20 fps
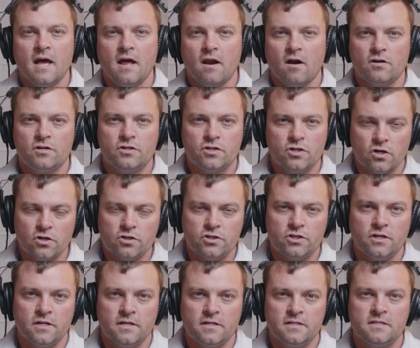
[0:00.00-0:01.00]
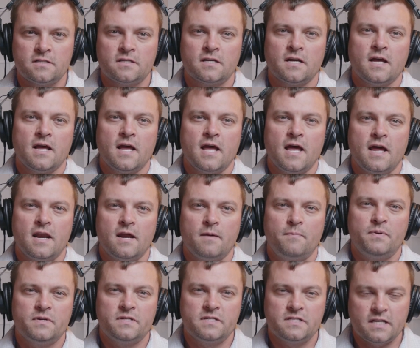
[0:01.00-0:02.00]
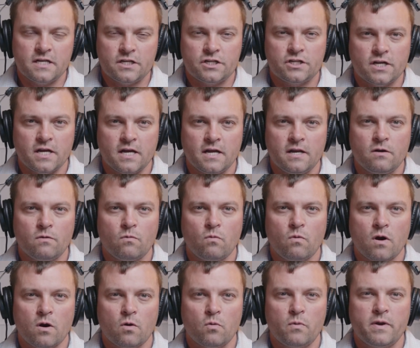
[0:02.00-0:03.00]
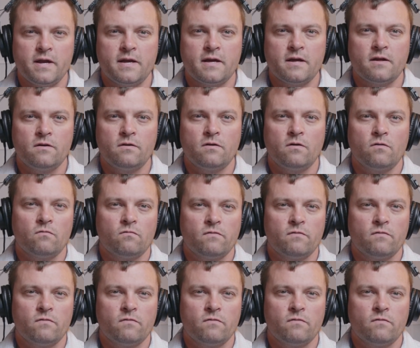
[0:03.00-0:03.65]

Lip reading: and our churches in a position where we can